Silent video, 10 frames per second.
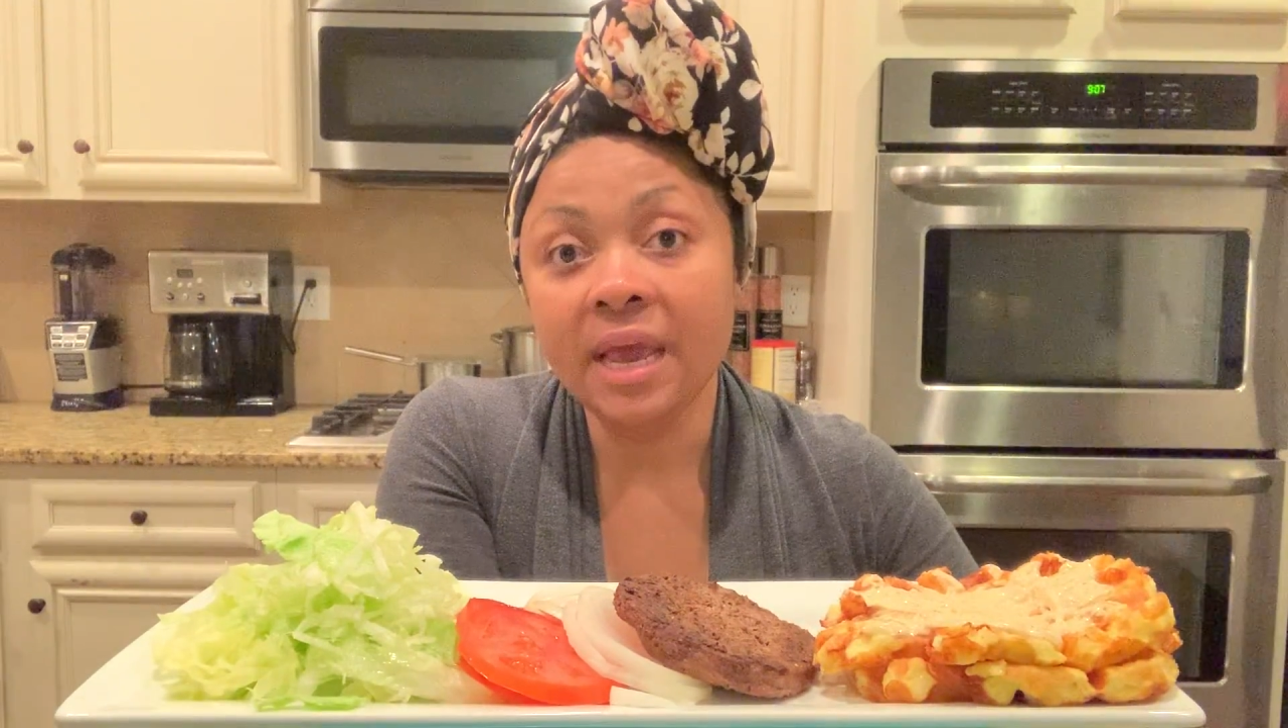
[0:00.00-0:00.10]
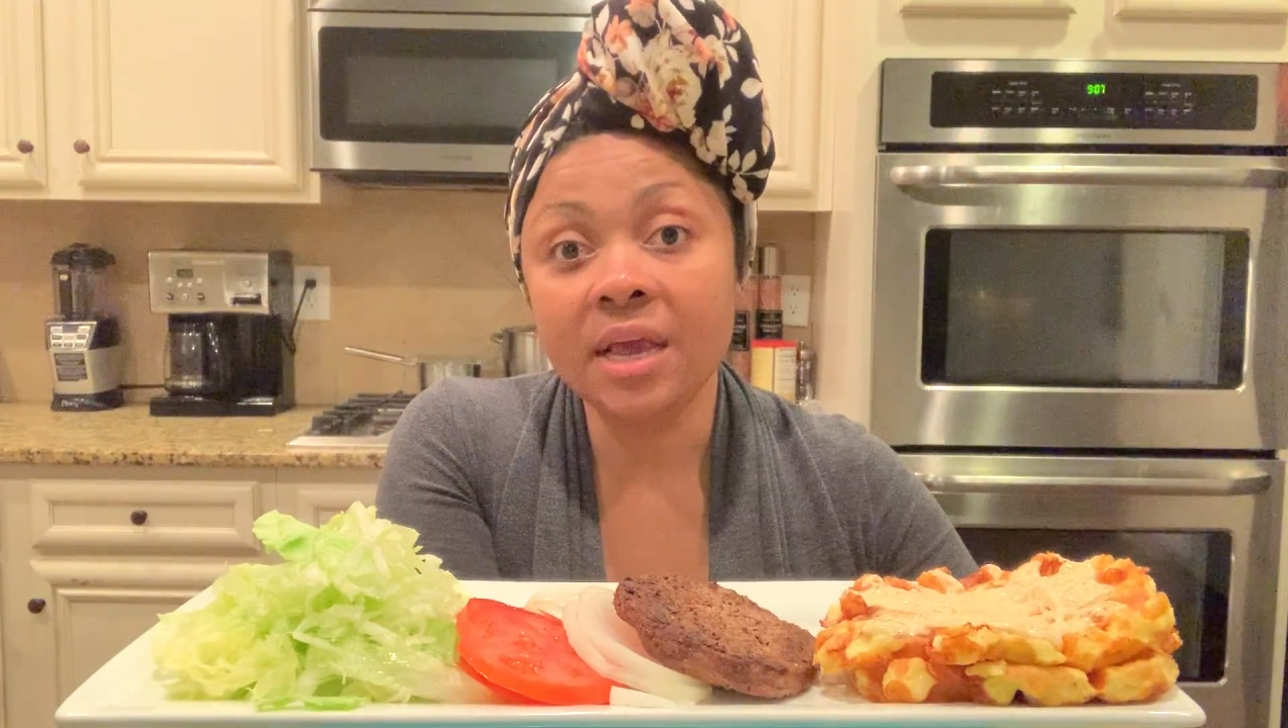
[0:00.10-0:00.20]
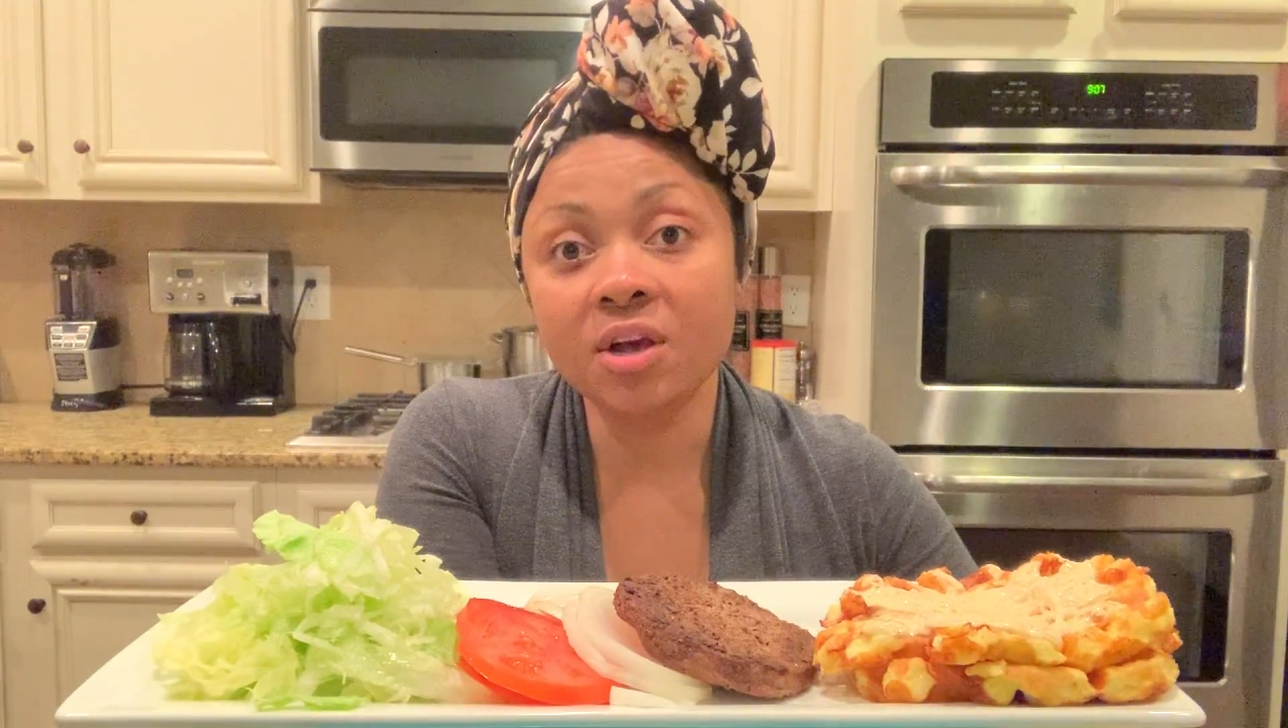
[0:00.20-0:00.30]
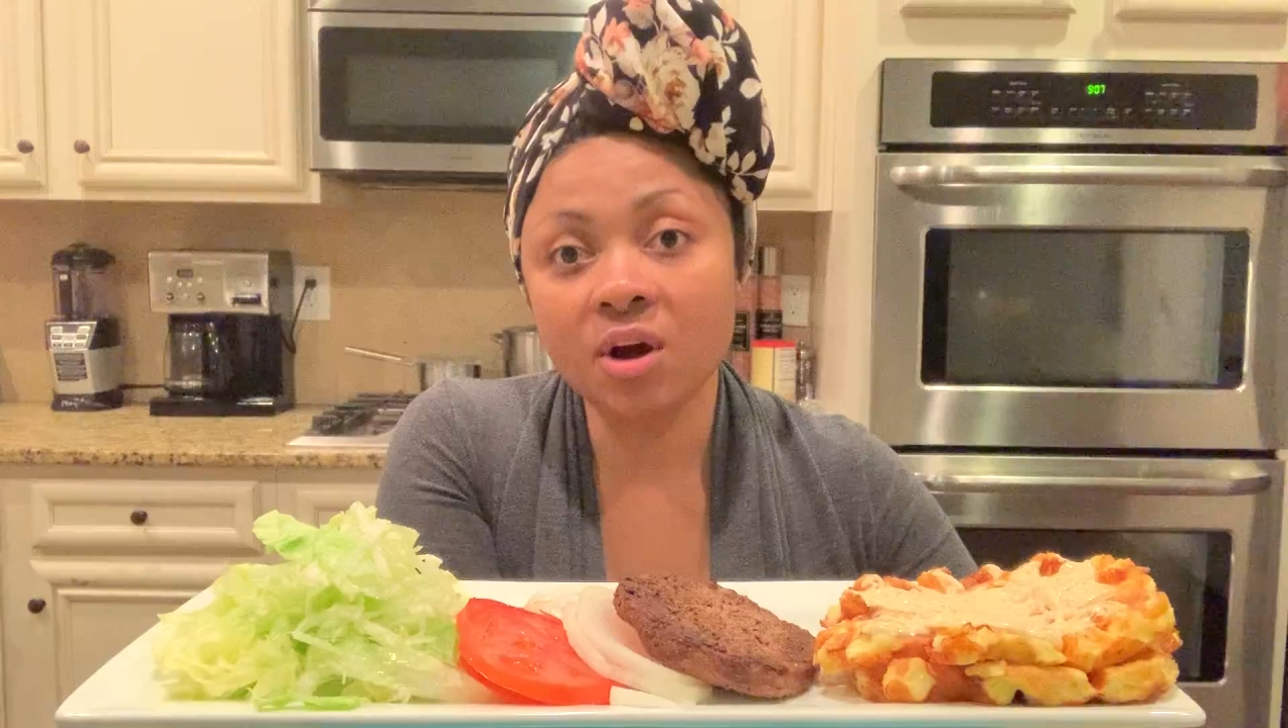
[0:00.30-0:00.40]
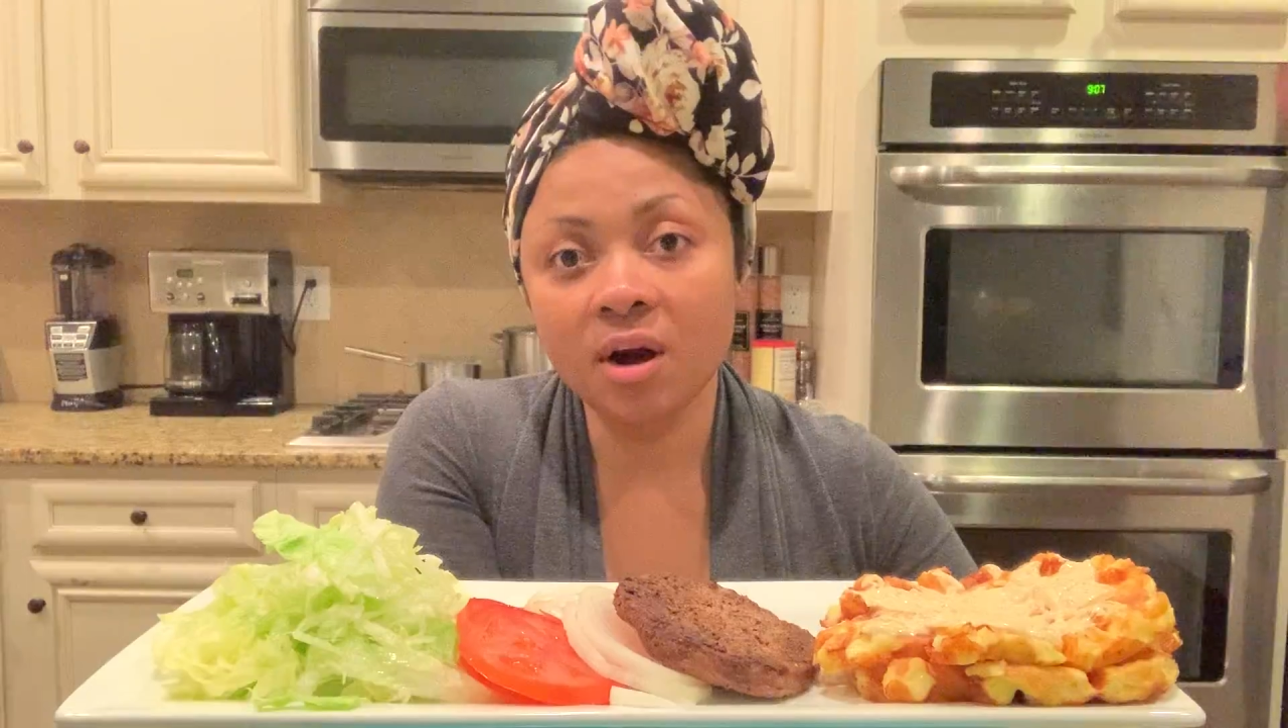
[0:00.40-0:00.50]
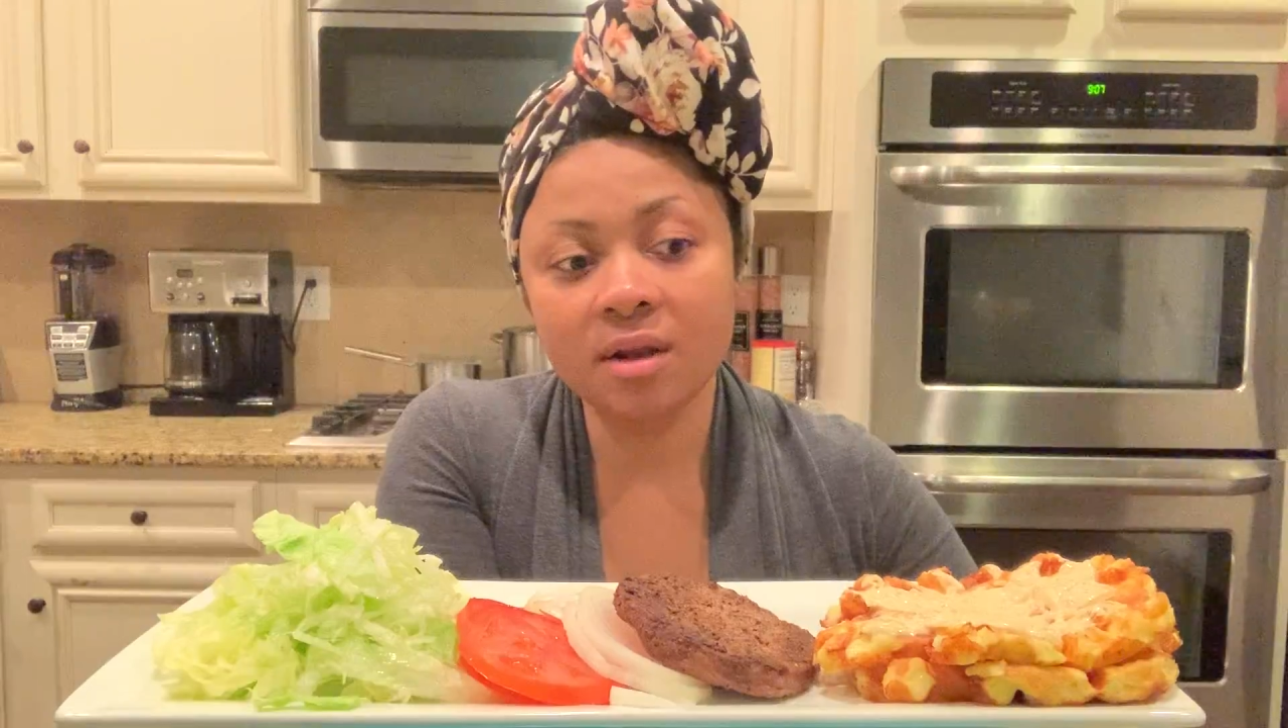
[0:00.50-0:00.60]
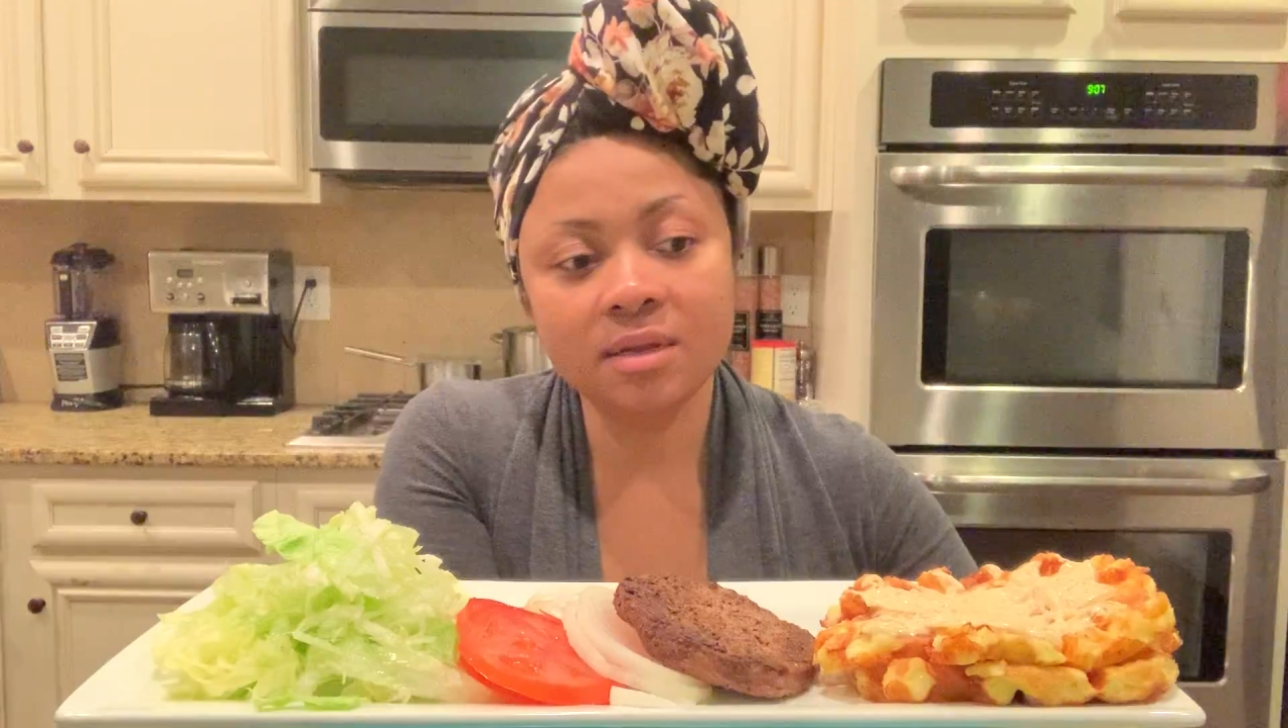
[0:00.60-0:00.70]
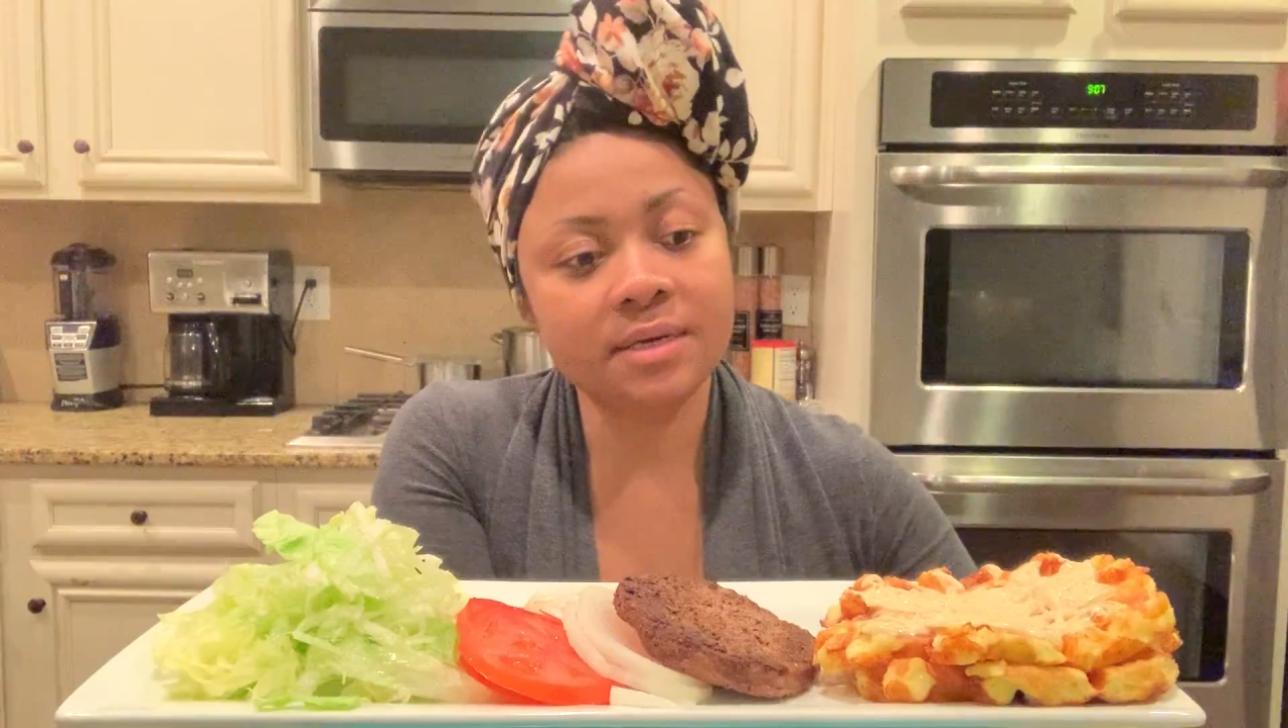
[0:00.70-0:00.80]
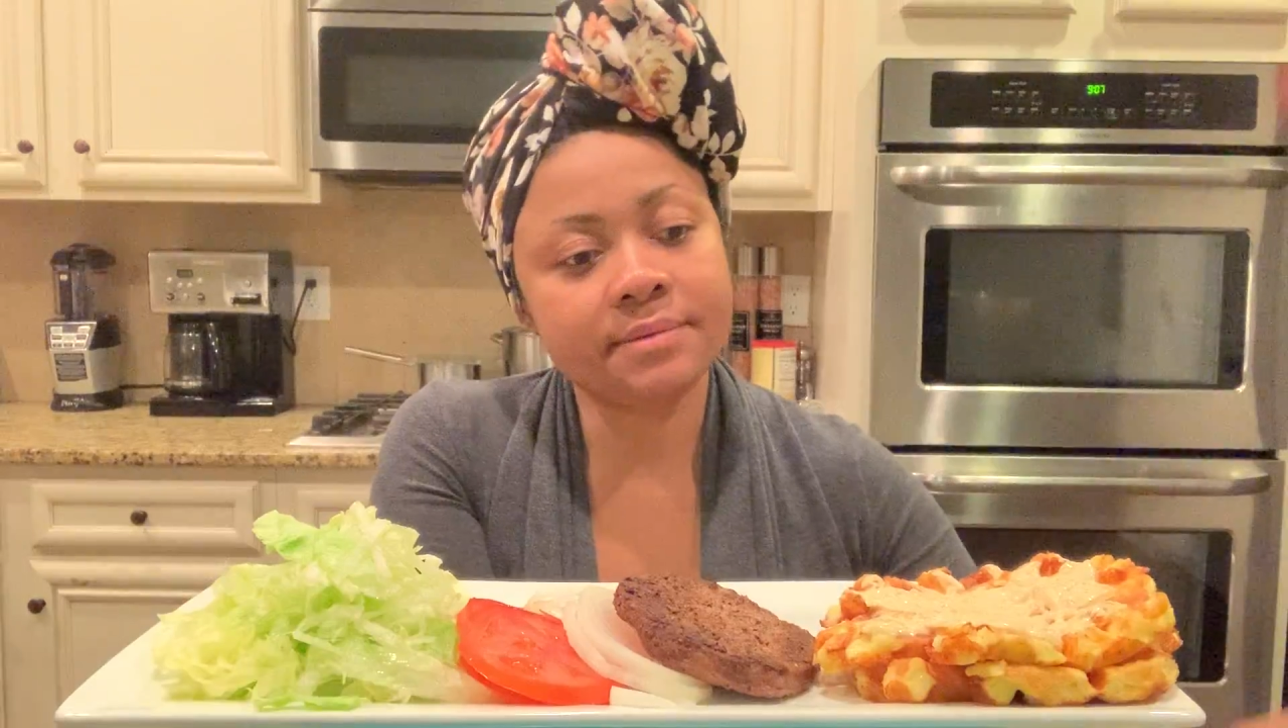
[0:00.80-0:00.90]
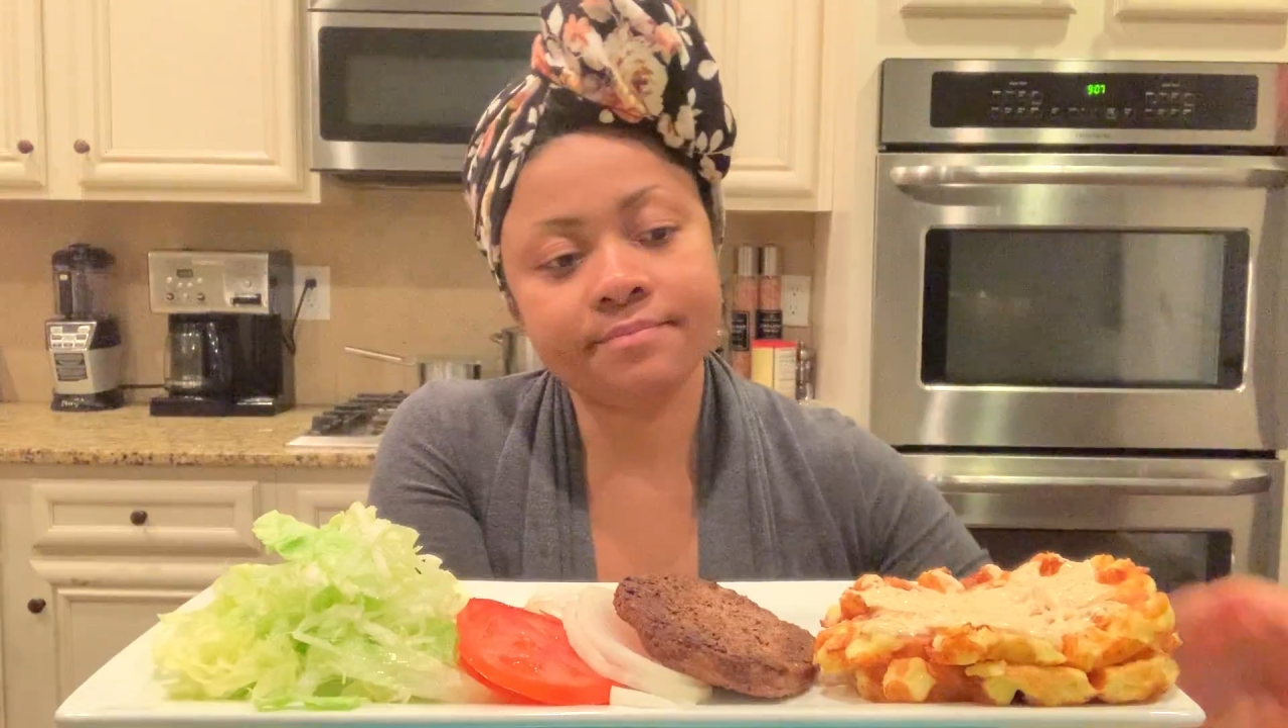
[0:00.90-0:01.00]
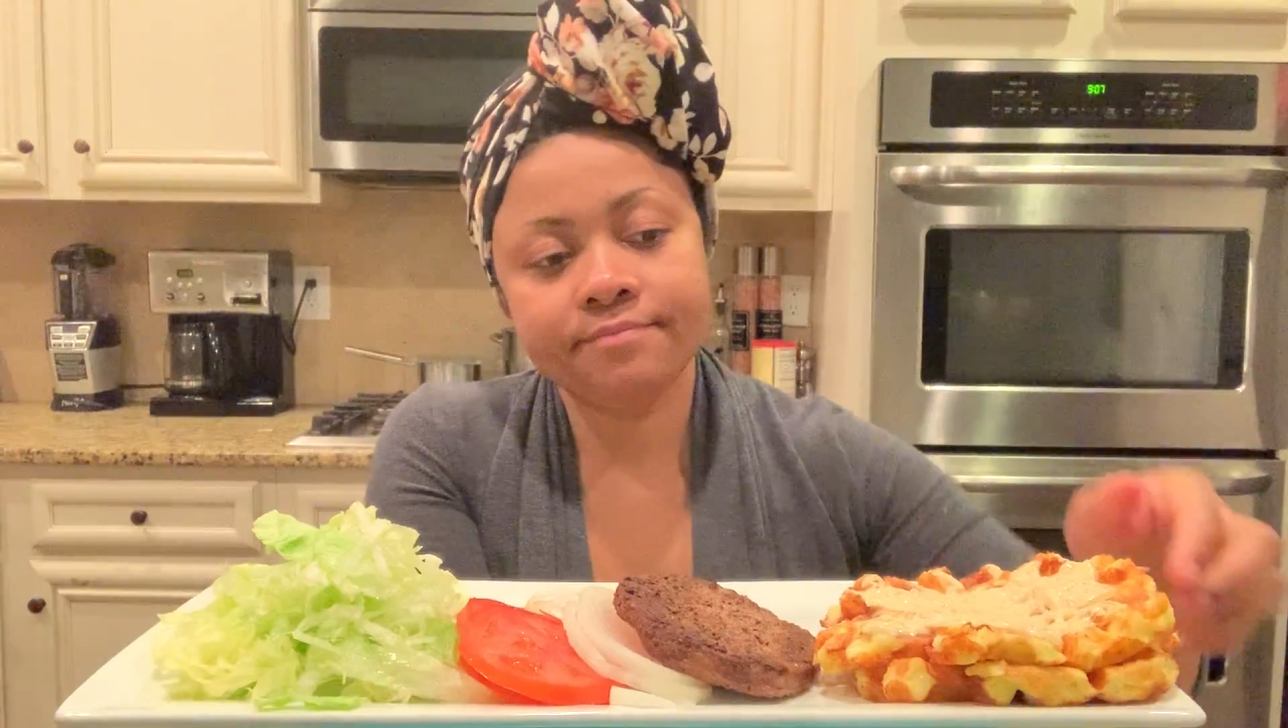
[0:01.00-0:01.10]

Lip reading: and garlic.